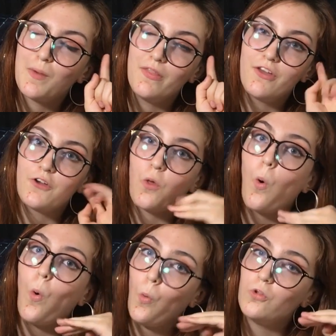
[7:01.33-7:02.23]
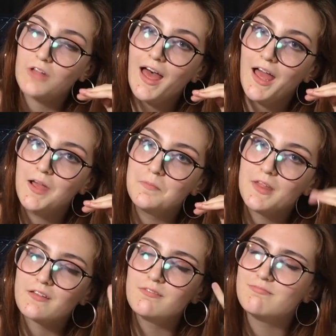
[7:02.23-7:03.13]
been there the whole time,
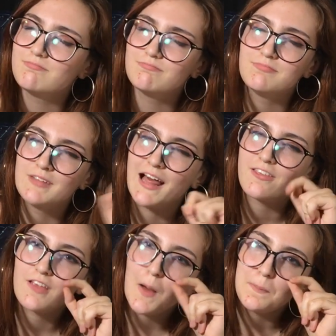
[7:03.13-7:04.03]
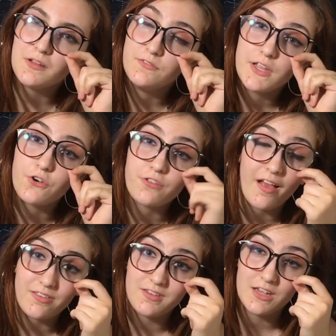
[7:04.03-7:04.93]
like, last couple of years
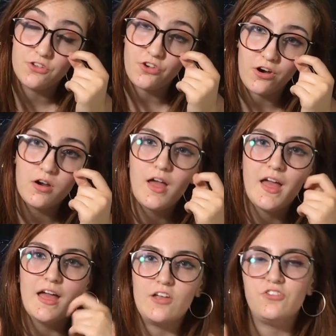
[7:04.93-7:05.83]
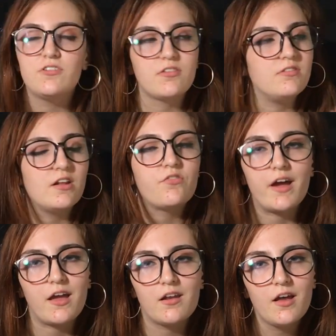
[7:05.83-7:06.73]
as a teacher, and she just didn't
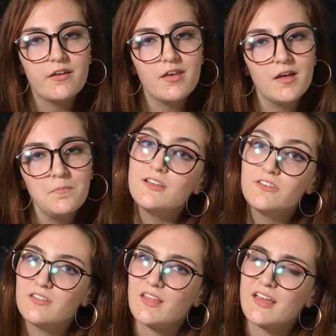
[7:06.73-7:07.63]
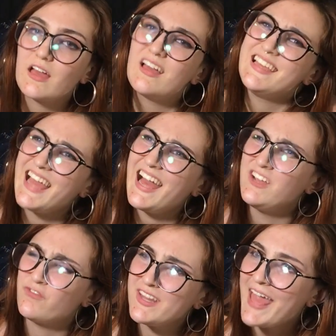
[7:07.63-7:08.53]
recognize him. He's like, yeah,
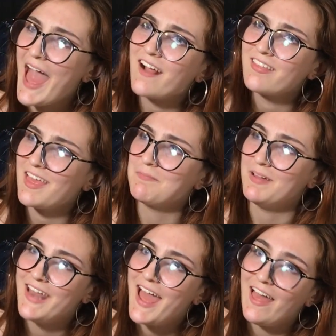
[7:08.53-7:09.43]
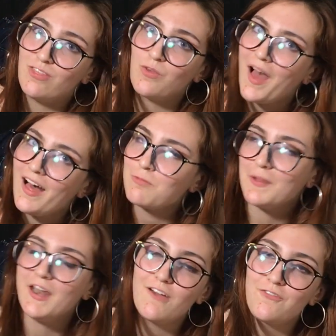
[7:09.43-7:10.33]
he really acts like my dad, so I'll
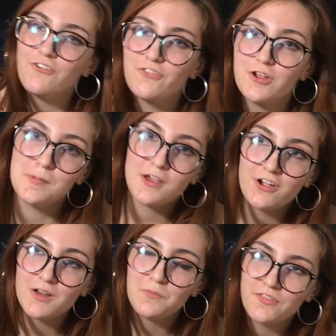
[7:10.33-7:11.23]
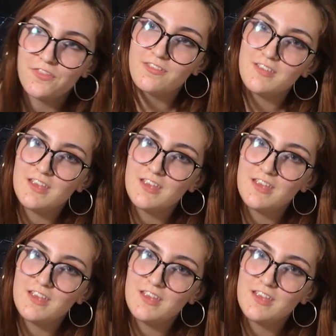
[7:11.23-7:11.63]
spend every free period with this